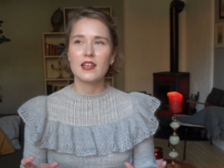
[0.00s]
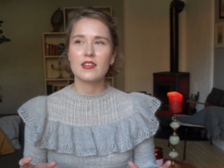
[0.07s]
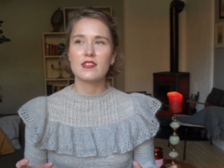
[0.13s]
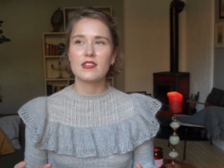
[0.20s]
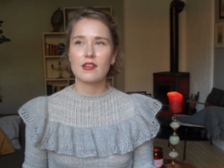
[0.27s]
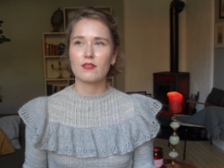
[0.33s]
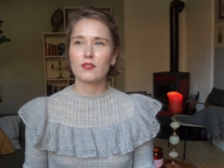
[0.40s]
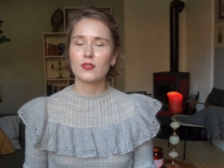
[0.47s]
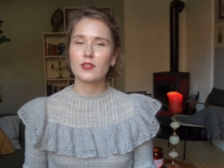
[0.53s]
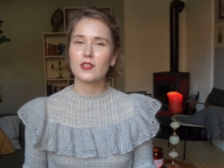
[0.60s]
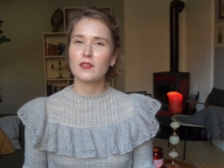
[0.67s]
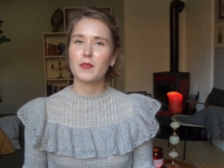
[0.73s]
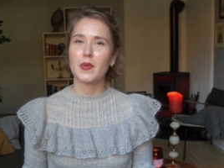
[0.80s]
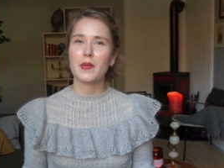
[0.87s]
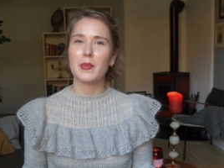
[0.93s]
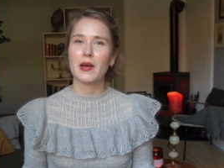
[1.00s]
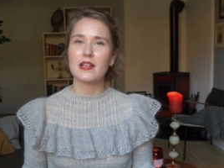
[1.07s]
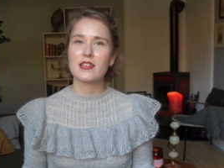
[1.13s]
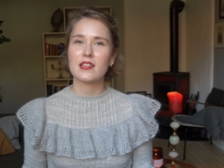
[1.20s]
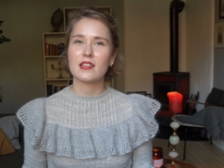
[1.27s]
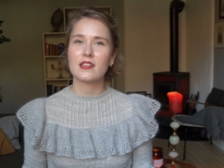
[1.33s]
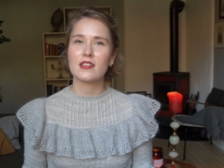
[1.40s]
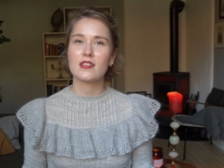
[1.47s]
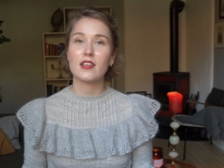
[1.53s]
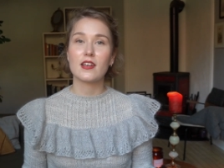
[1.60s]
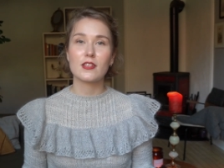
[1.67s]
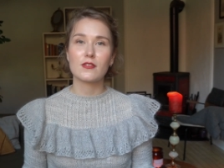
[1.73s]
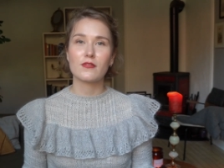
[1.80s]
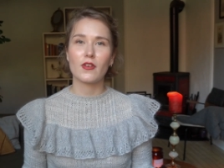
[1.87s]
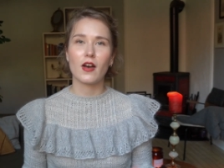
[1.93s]
several of my patterns
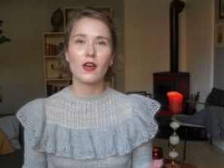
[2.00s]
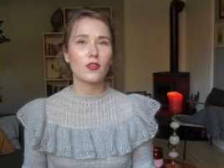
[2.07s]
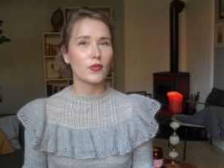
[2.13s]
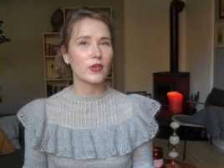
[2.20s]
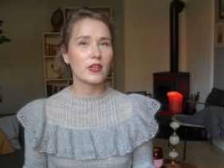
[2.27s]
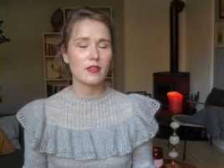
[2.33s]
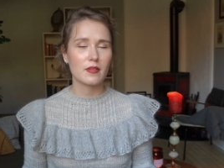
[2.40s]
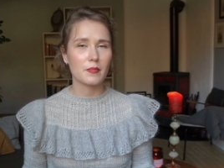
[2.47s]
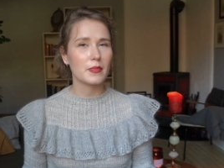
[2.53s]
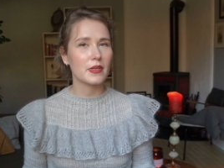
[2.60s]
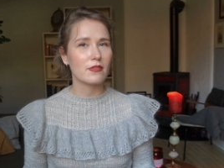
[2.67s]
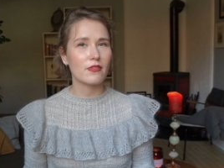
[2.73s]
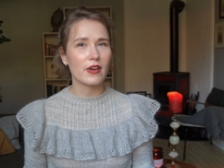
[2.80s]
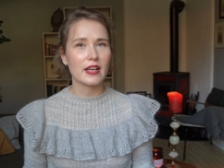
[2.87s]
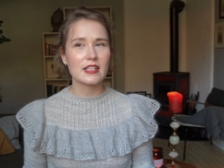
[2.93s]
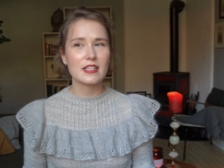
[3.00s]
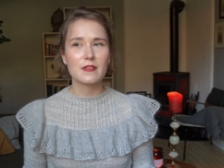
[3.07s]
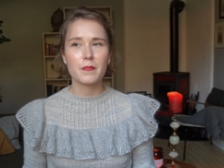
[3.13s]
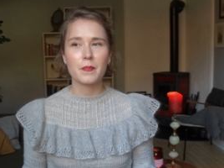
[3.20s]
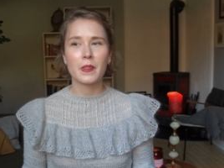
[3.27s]
thus far, 3 of them in fact,